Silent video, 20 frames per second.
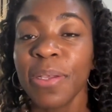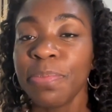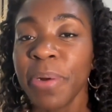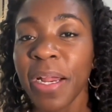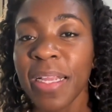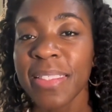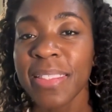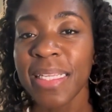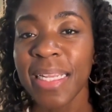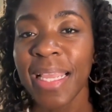
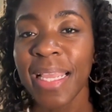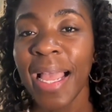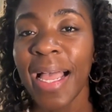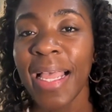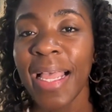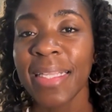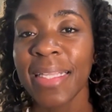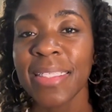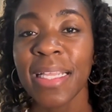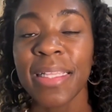Park City
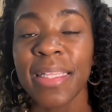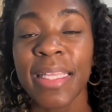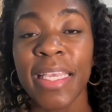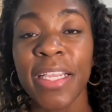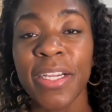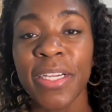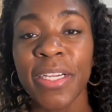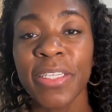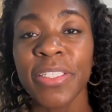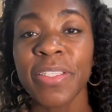has
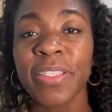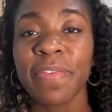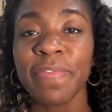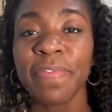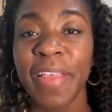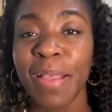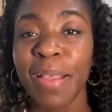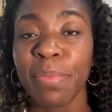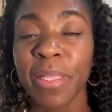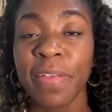Leaker's
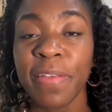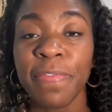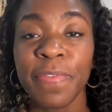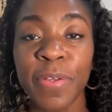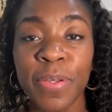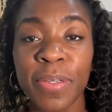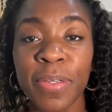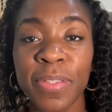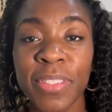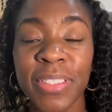Family
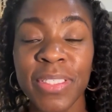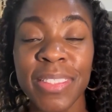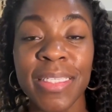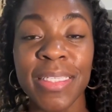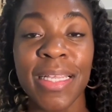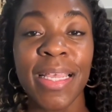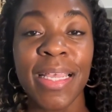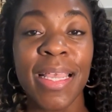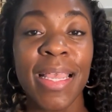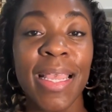Foods.
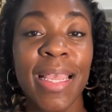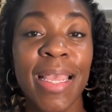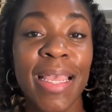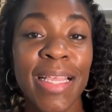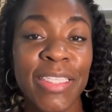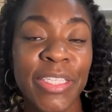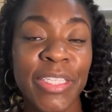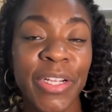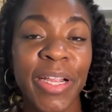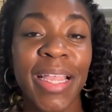
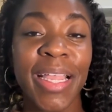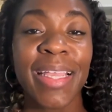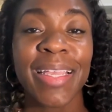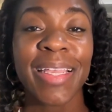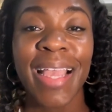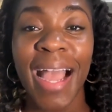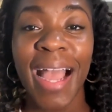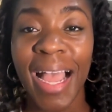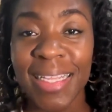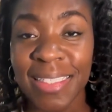Is there a
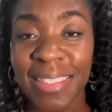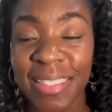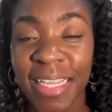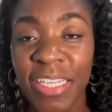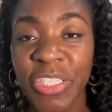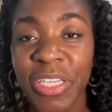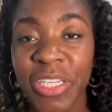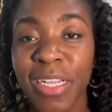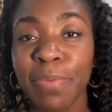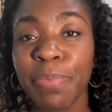gas
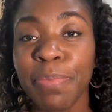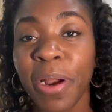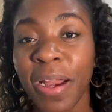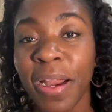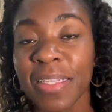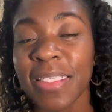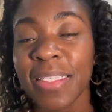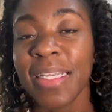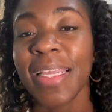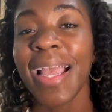station?
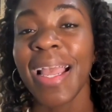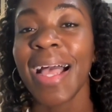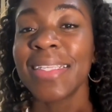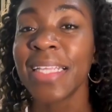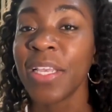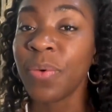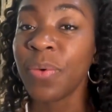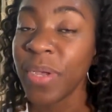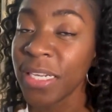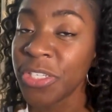Park City has
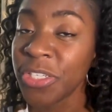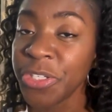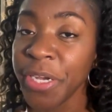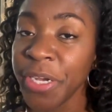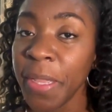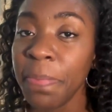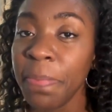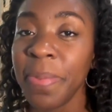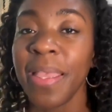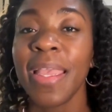a Quick
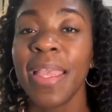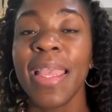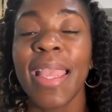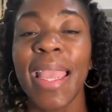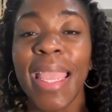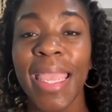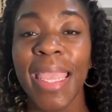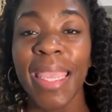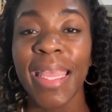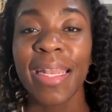Trip
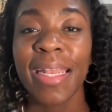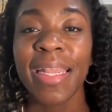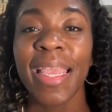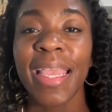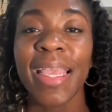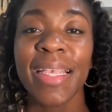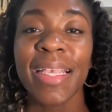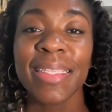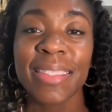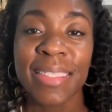and
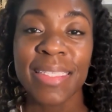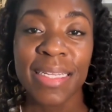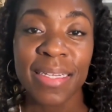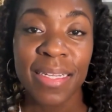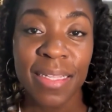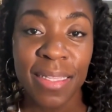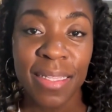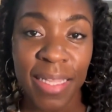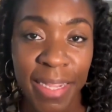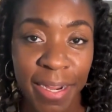a
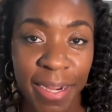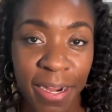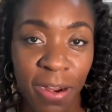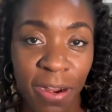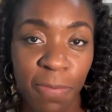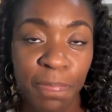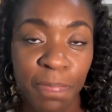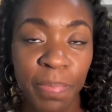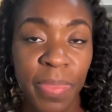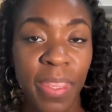
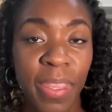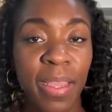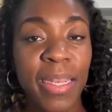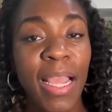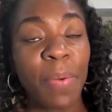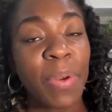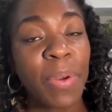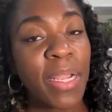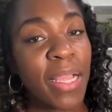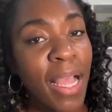Sinclair.
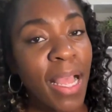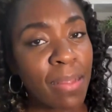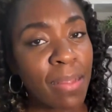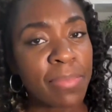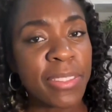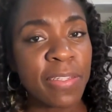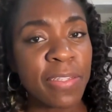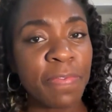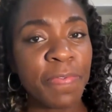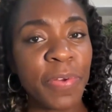Now, when it
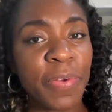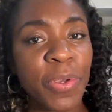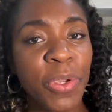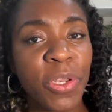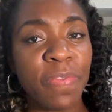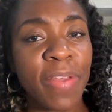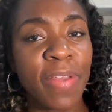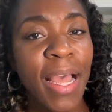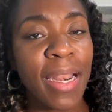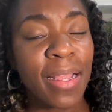comes to
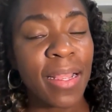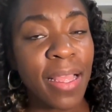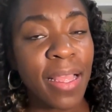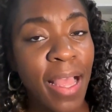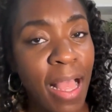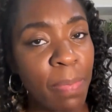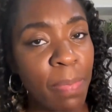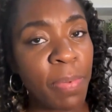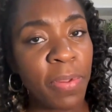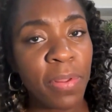food, you've got a
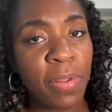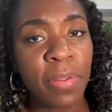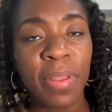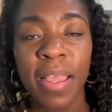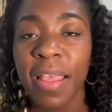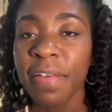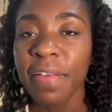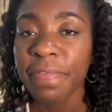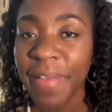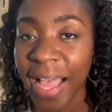couple
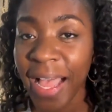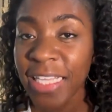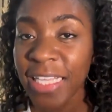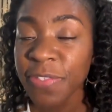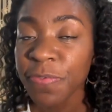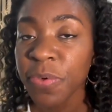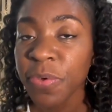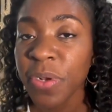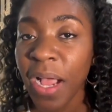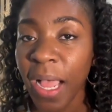
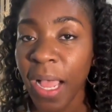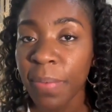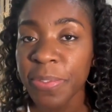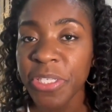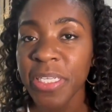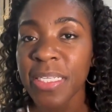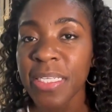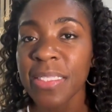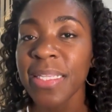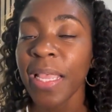fast food
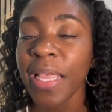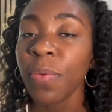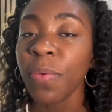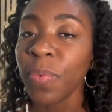options like